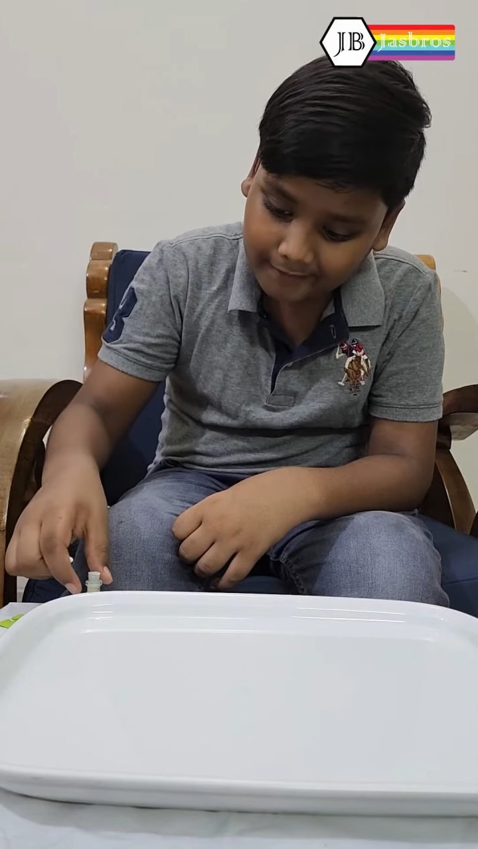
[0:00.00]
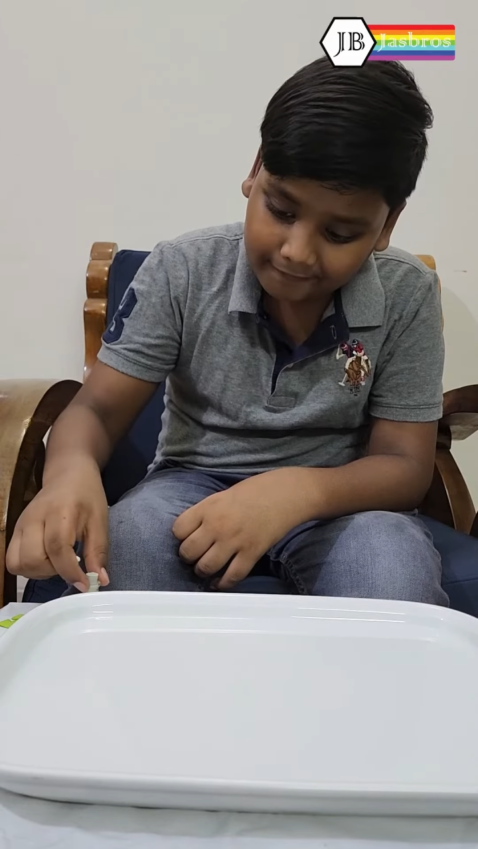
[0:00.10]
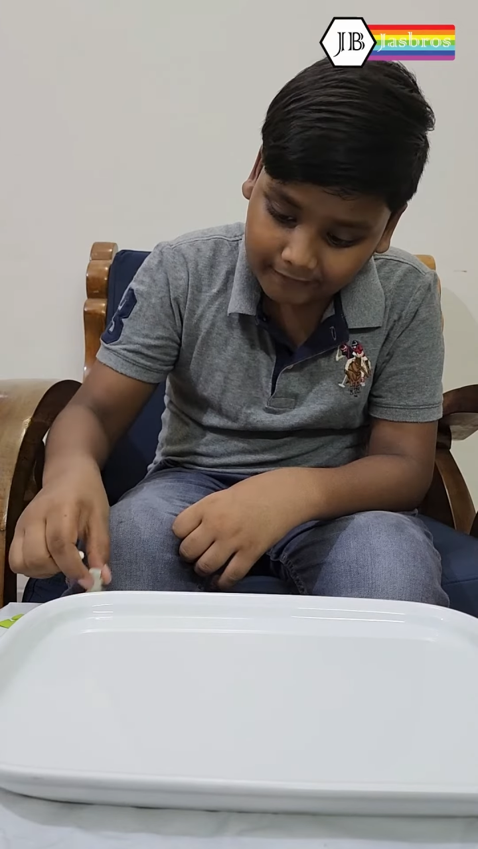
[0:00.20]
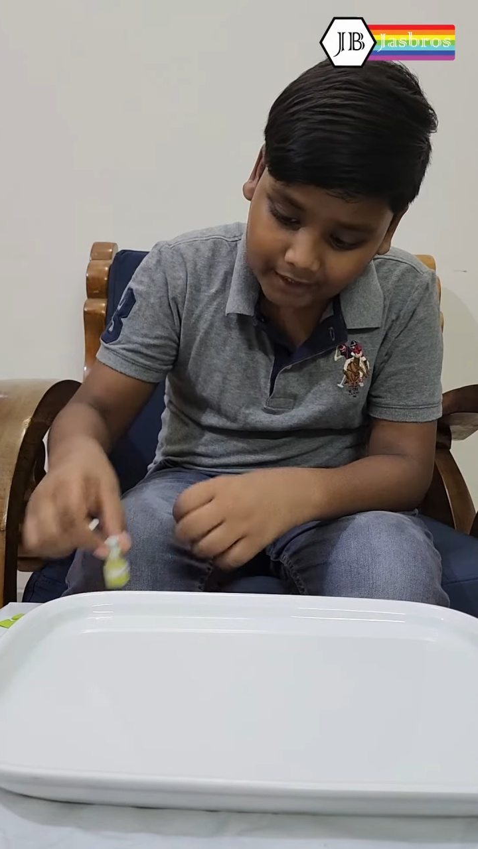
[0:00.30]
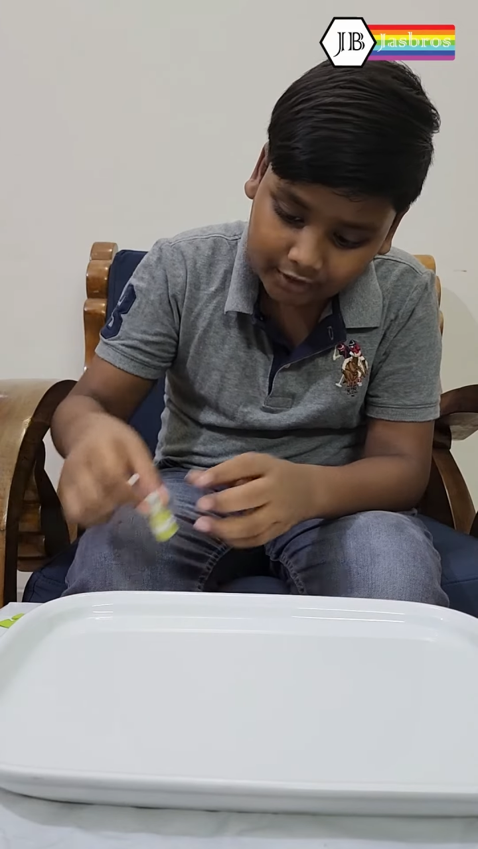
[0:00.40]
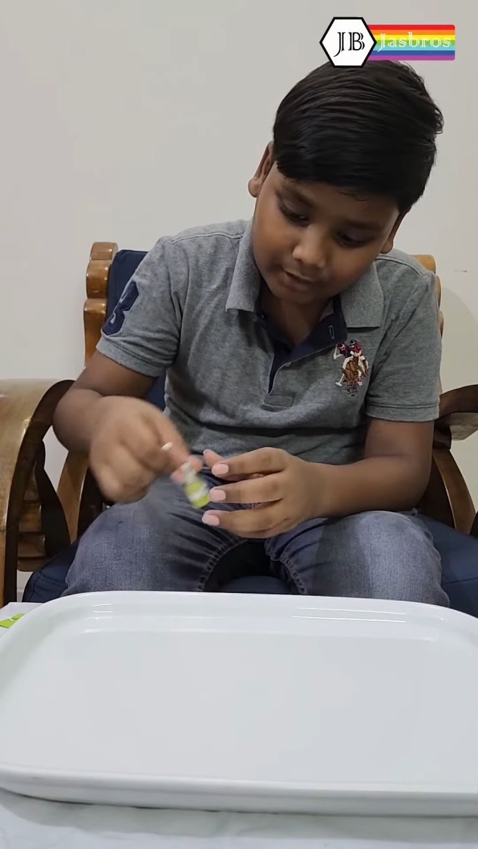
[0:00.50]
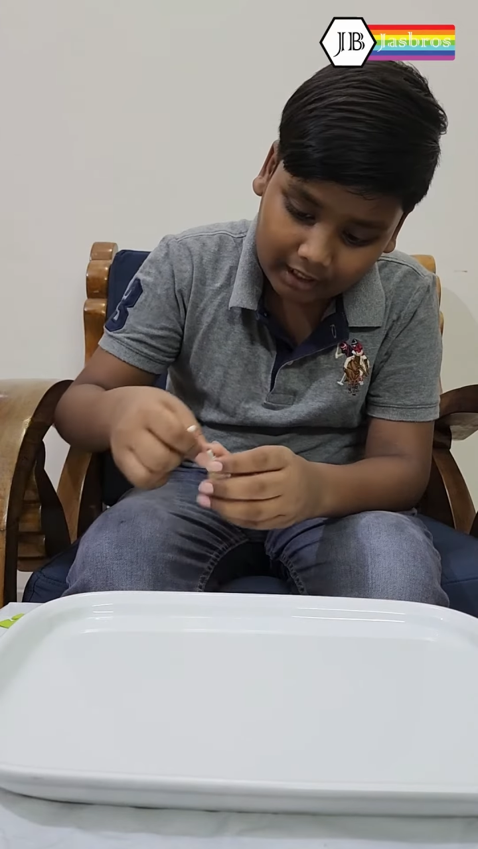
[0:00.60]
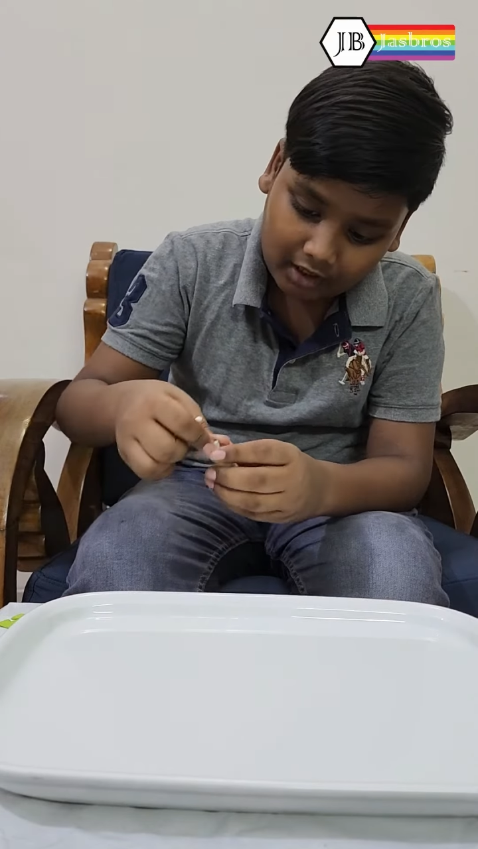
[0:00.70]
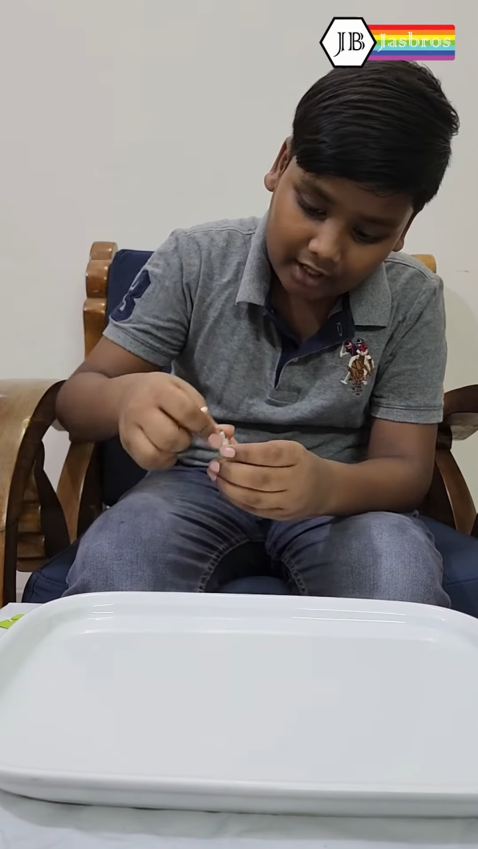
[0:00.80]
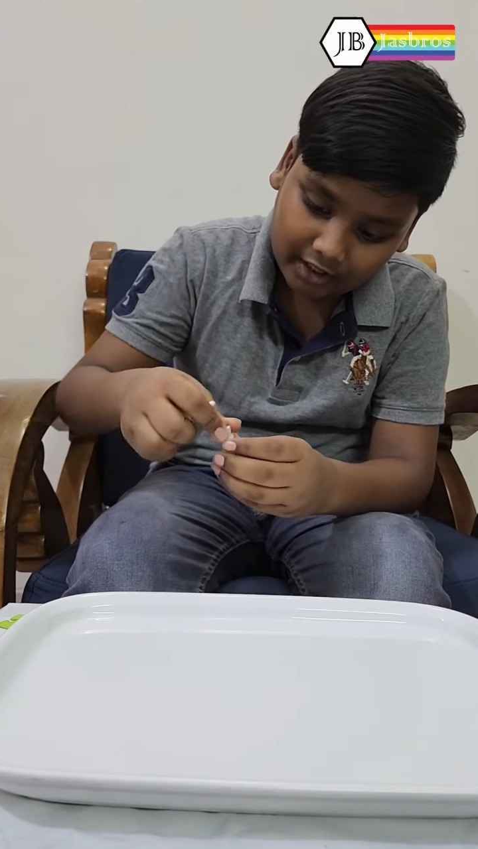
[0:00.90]
First, we are
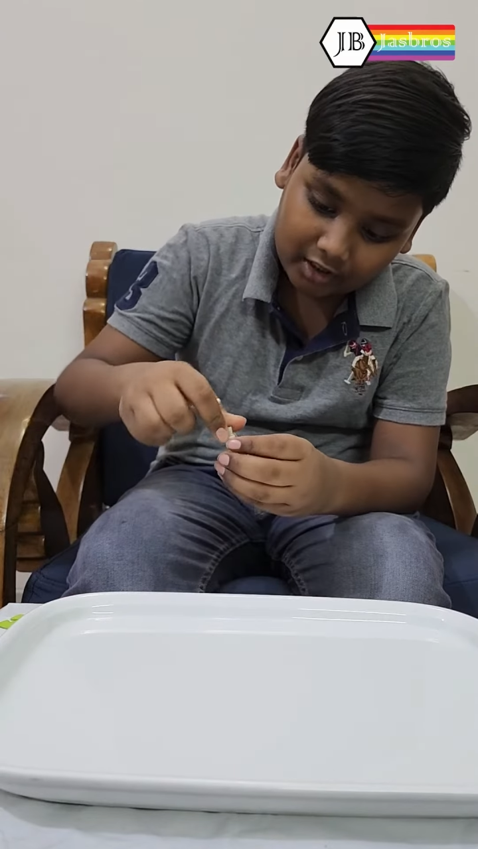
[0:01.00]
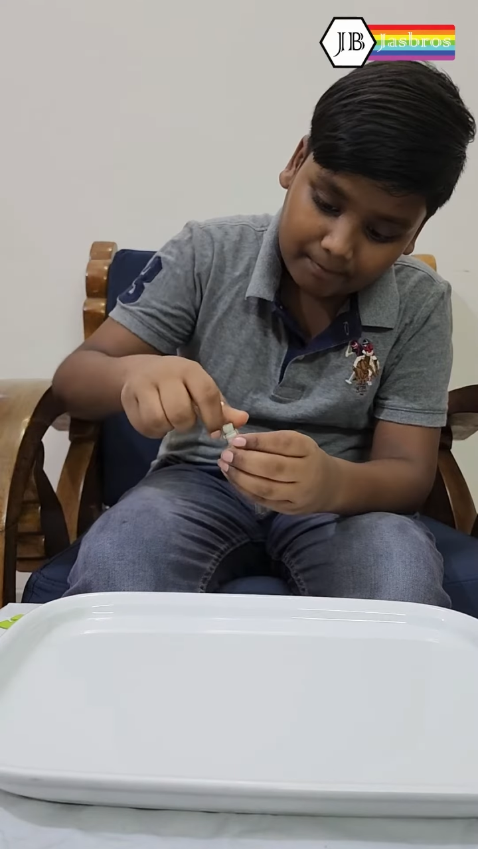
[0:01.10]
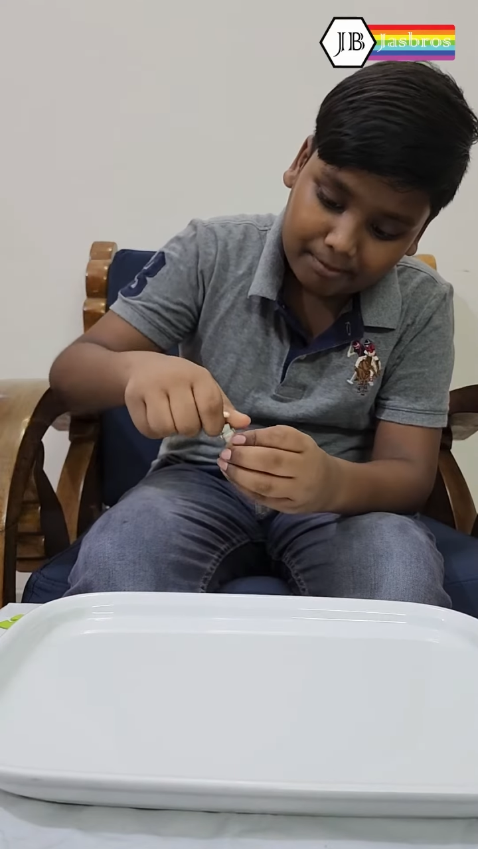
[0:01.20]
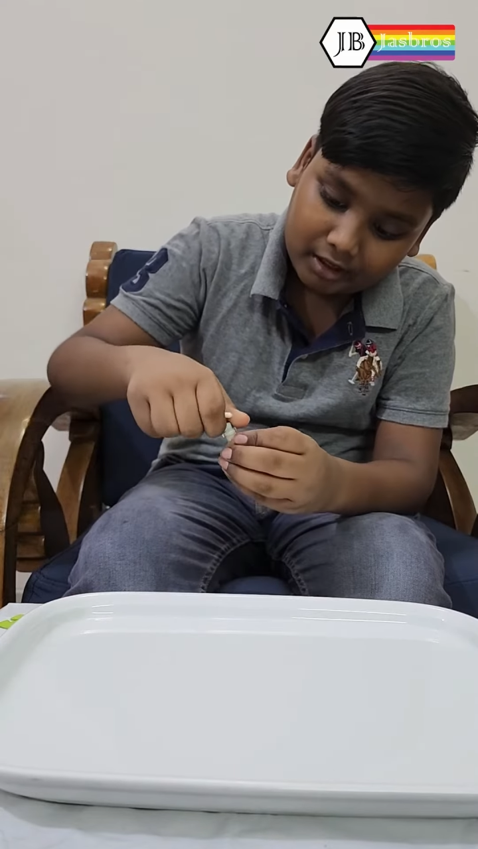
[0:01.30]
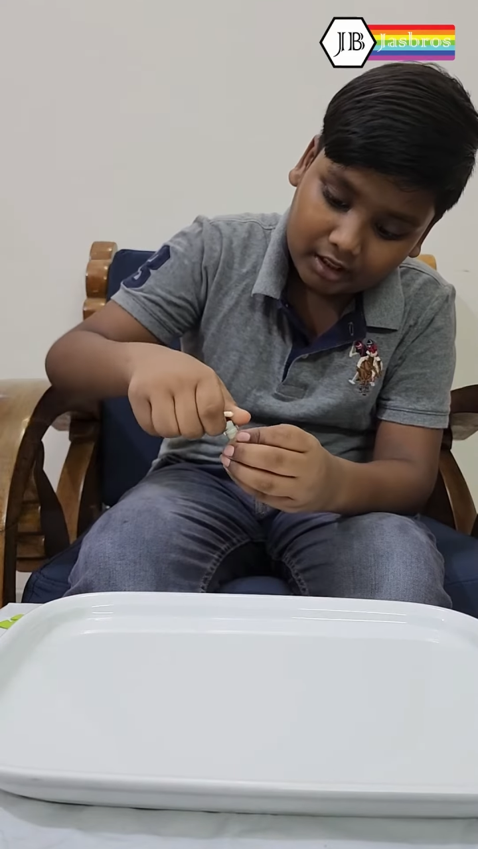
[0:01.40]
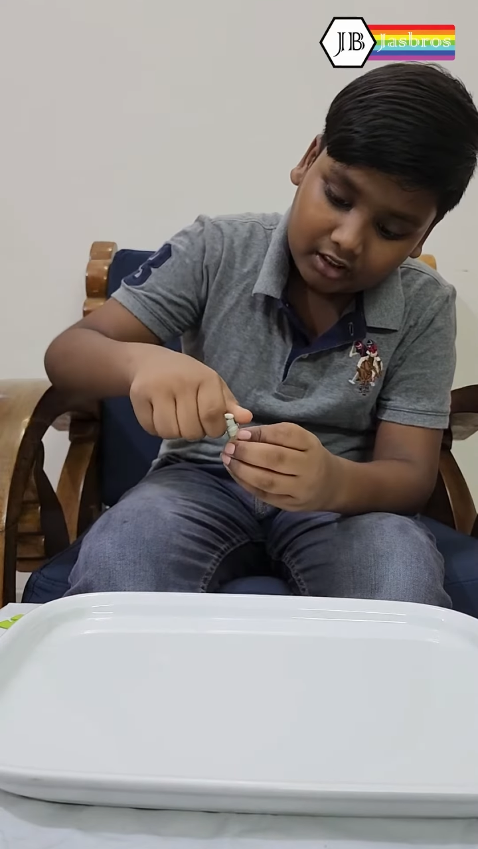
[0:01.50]
going to put